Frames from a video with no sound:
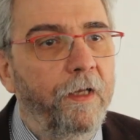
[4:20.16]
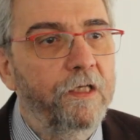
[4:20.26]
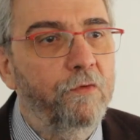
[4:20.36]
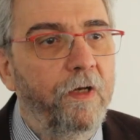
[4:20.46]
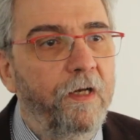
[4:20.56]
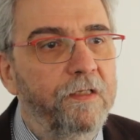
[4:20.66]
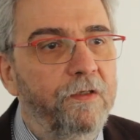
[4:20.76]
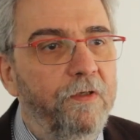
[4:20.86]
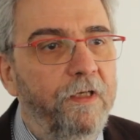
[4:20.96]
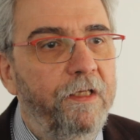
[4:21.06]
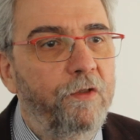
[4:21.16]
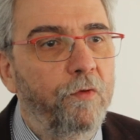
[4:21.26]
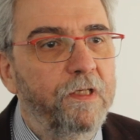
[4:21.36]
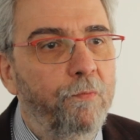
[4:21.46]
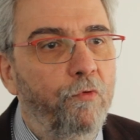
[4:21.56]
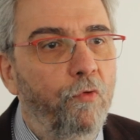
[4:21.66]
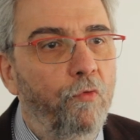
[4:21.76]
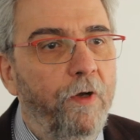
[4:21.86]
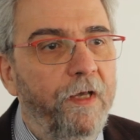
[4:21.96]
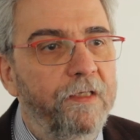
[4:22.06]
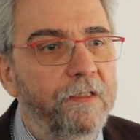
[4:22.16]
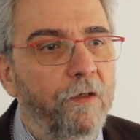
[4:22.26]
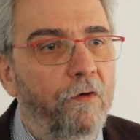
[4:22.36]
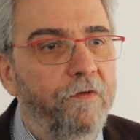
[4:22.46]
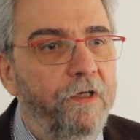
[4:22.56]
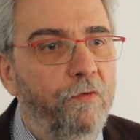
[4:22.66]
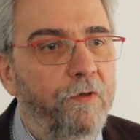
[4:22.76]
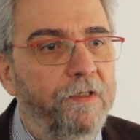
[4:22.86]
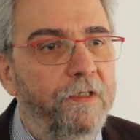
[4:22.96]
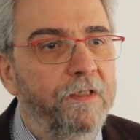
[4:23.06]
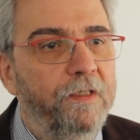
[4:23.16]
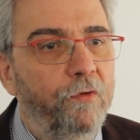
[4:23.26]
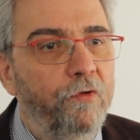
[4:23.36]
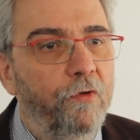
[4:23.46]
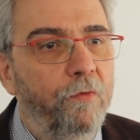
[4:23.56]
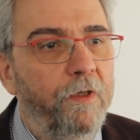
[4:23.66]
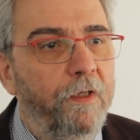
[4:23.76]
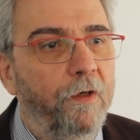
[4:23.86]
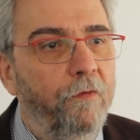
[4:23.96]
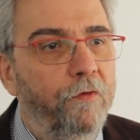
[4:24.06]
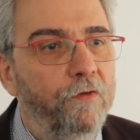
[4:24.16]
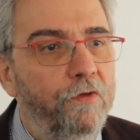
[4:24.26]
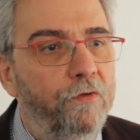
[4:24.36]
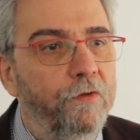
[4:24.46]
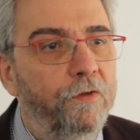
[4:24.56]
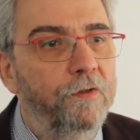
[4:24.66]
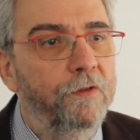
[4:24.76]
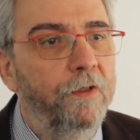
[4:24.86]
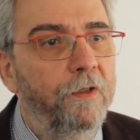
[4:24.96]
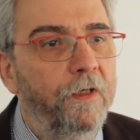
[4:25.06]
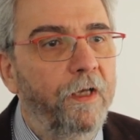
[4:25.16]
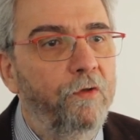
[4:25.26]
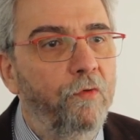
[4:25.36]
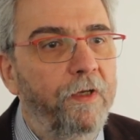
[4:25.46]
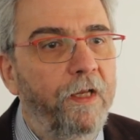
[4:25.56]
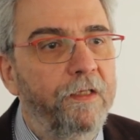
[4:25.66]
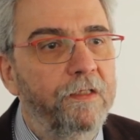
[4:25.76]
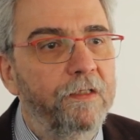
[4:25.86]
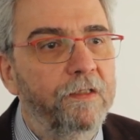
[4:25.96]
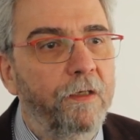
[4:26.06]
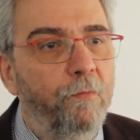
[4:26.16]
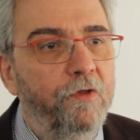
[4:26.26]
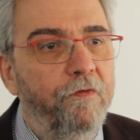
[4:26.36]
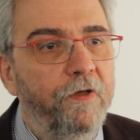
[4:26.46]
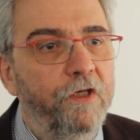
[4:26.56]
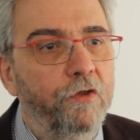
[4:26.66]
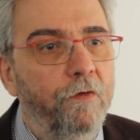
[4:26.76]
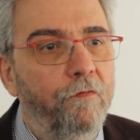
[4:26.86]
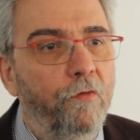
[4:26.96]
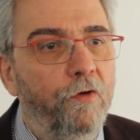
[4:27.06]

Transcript: as well as the need to explore ways of increasing the autonomy of our students and to enhance their motivation for